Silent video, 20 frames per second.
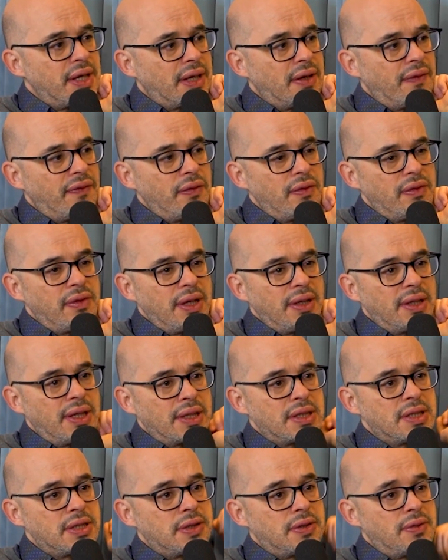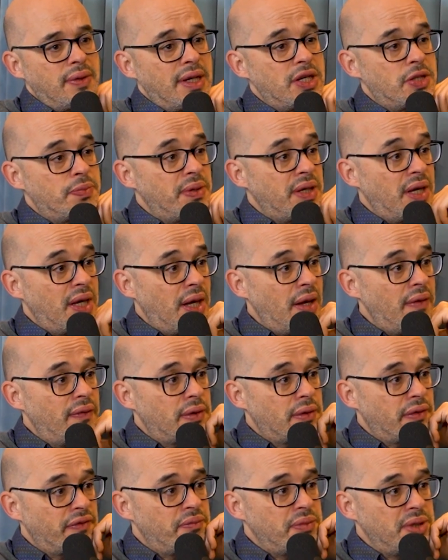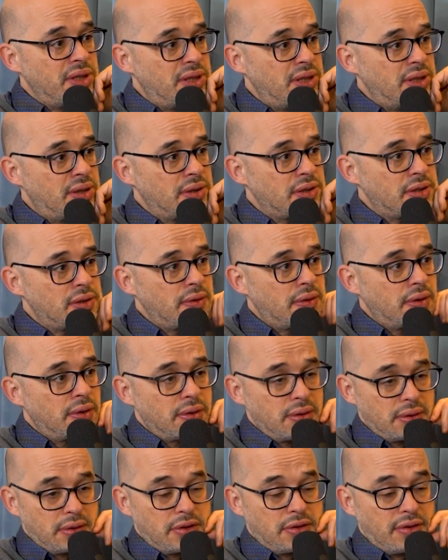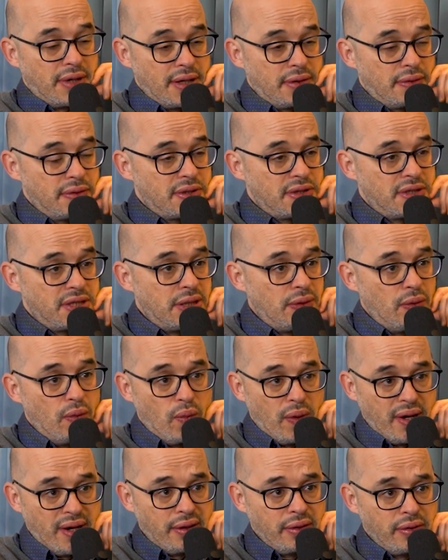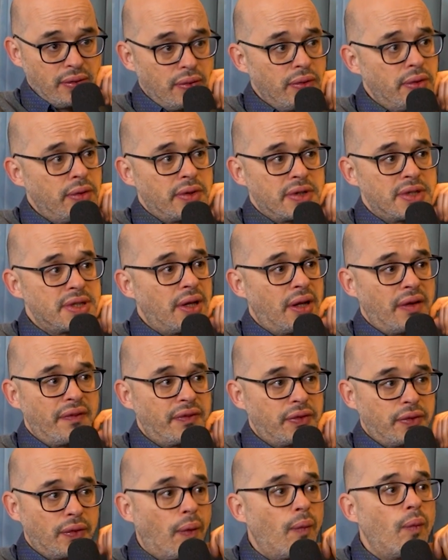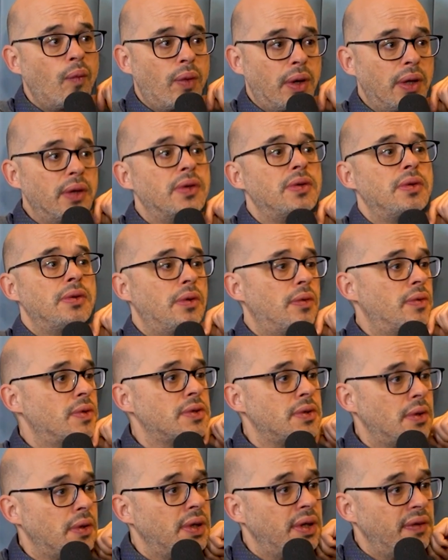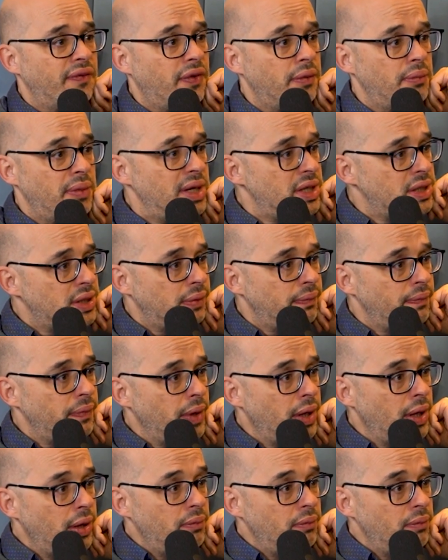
Like if you think that strange behavior of meat eaters, you can try to see where you yourself don't want to know certain information.